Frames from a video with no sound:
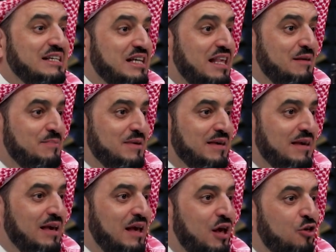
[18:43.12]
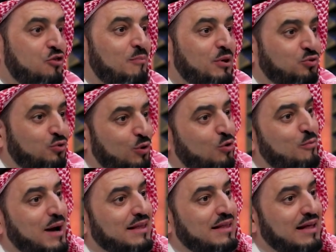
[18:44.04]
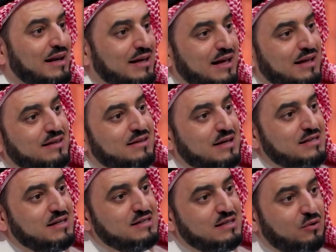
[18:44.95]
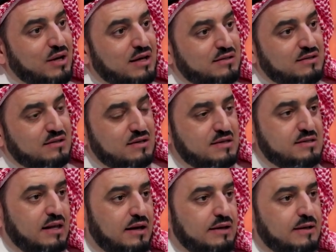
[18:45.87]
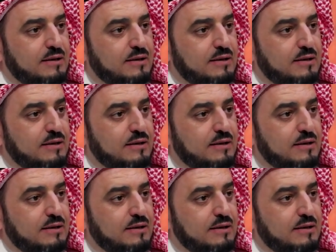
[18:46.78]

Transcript: Later, they were compelled to do so when establishing the State of Israel.